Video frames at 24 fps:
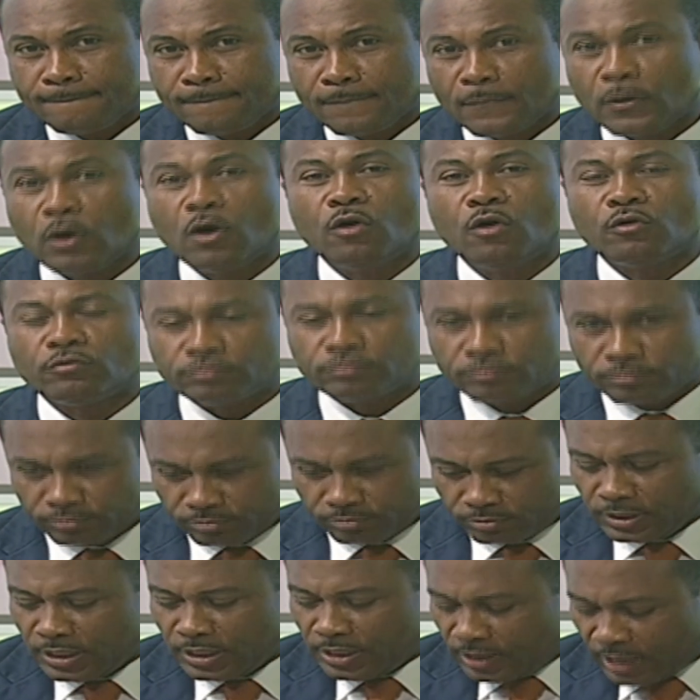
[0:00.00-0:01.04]
Oh.
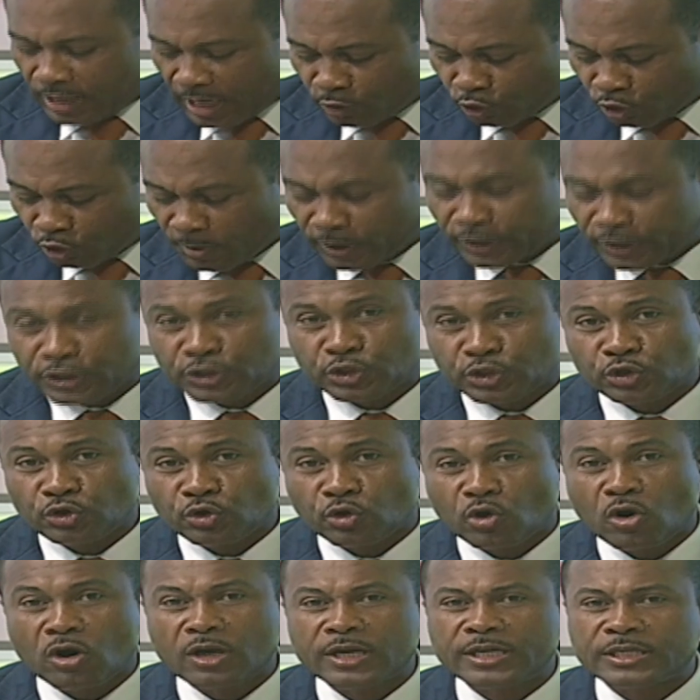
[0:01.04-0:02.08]
Good morning to you,
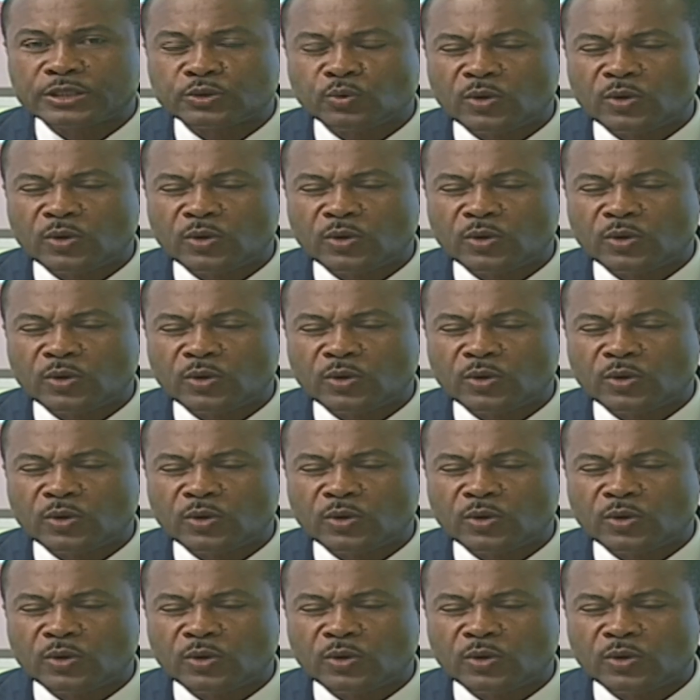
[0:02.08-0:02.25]
Collins.